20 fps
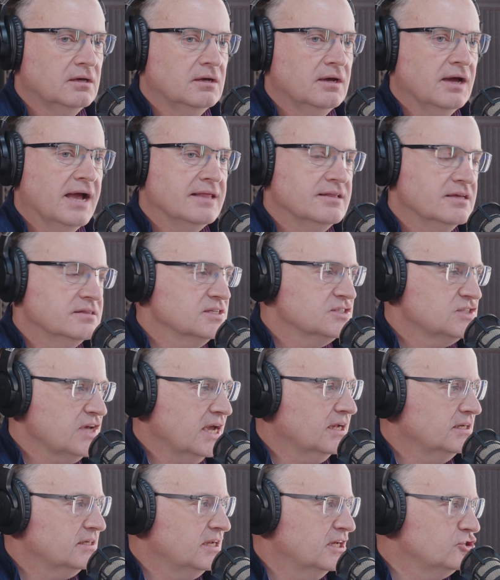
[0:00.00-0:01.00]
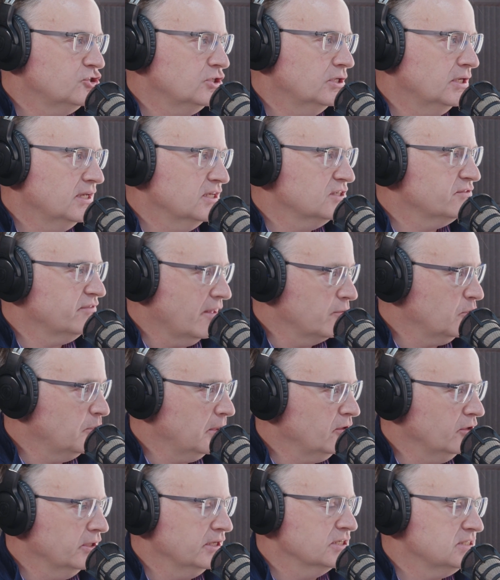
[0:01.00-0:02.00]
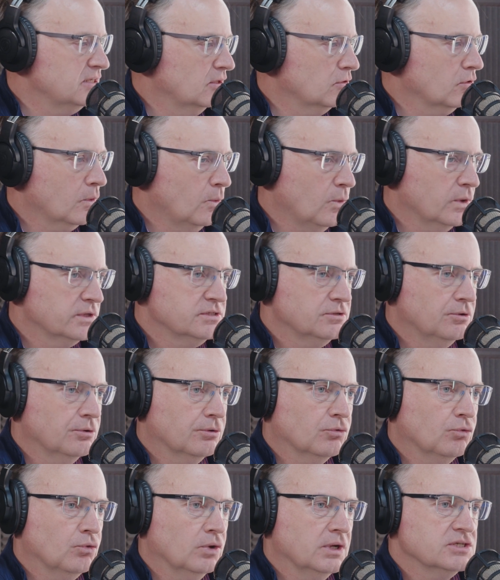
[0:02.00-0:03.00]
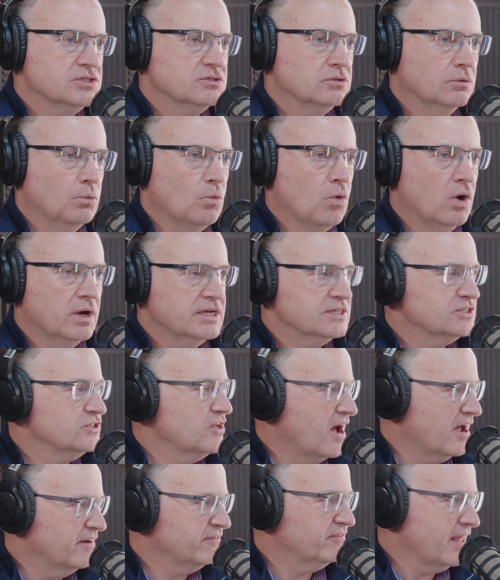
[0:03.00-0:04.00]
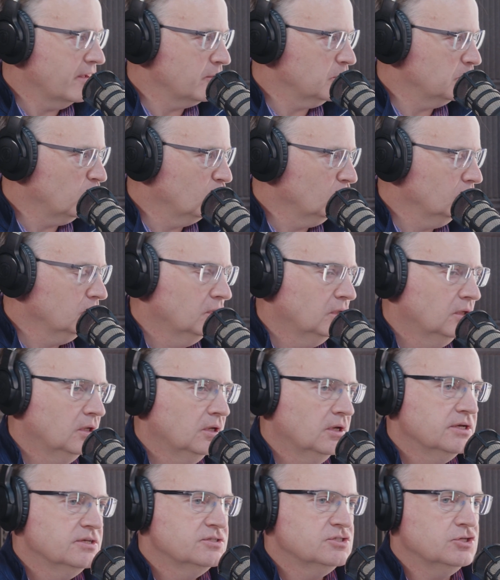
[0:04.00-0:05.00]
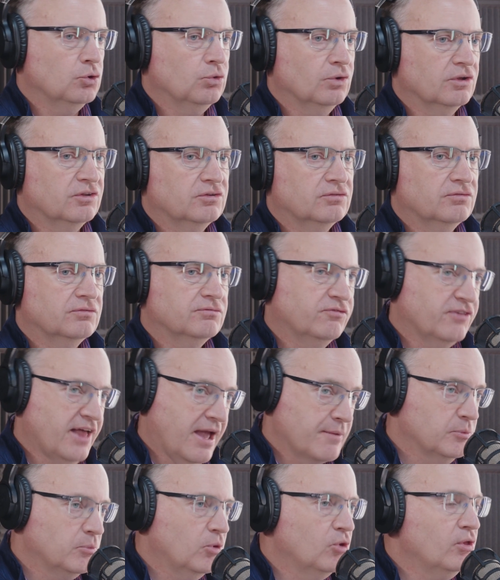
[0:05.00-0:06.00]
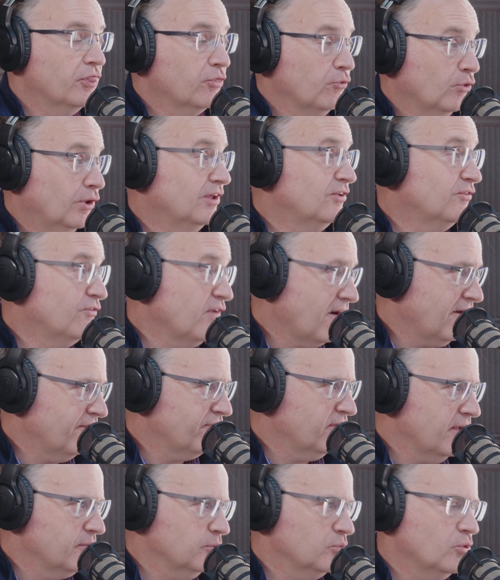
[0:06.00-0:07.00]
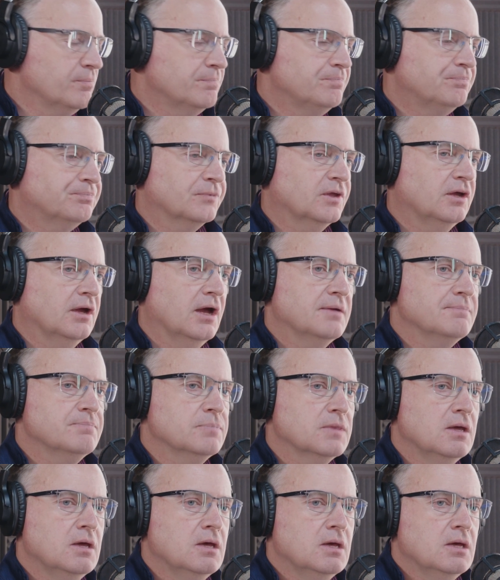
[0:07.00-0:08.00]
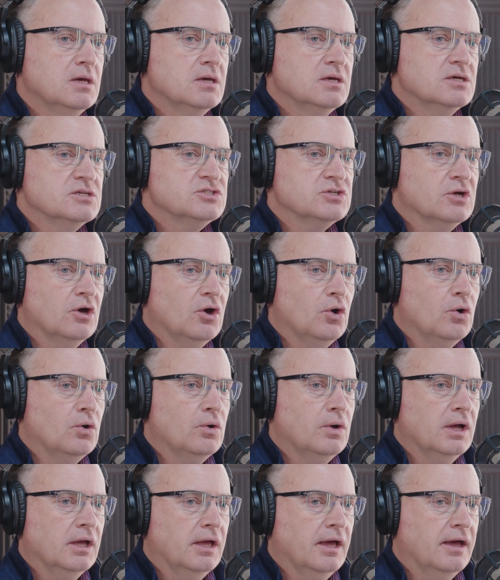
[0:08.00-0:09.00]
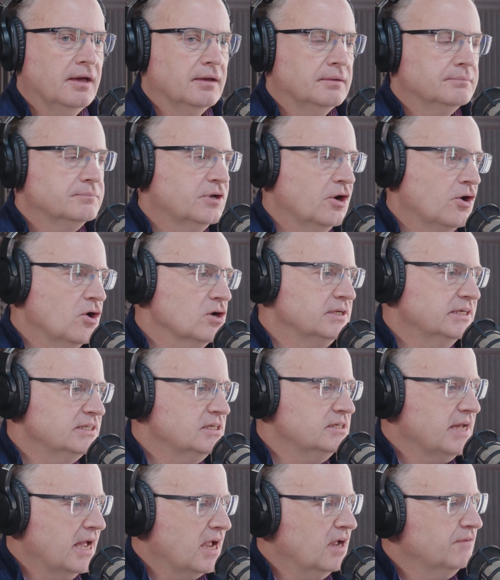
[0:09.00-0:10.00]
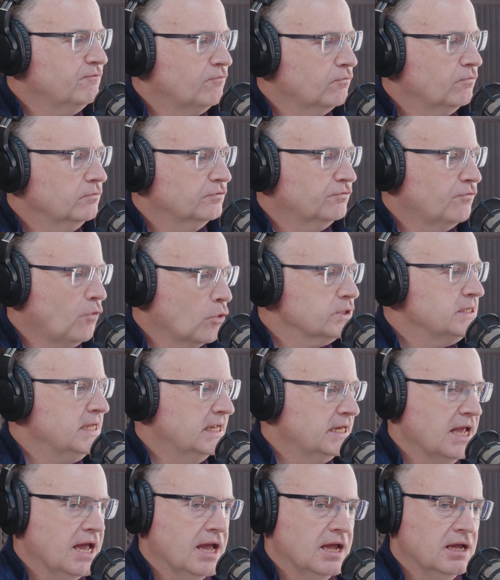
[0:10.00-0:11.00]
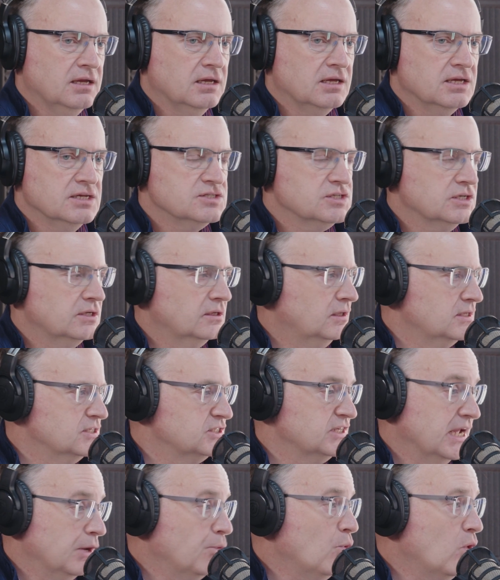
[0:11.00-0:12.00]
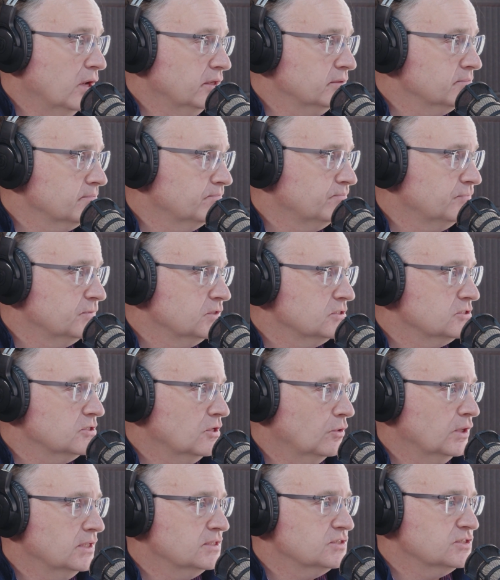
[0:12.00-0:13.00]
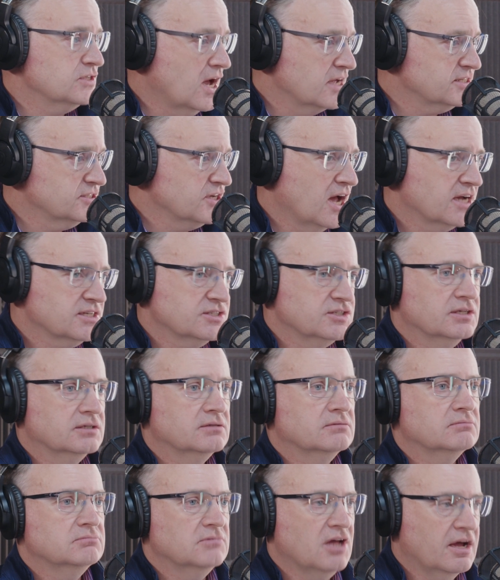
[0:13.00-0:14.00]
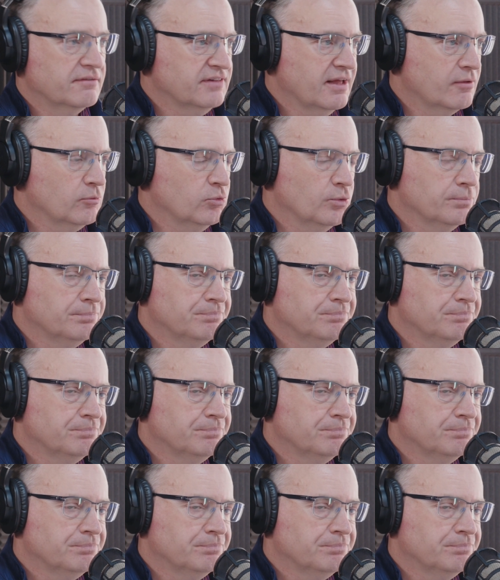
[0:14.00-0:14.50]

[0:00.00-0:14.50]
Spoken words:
And then the second digit is flammability. It's either 1, 2, or 3. So 1 is non-flammable, 2 is flammable, and 3 is very flammable, okay? So currently today, 410A is an A1. So it's non-toxic, non-flammable.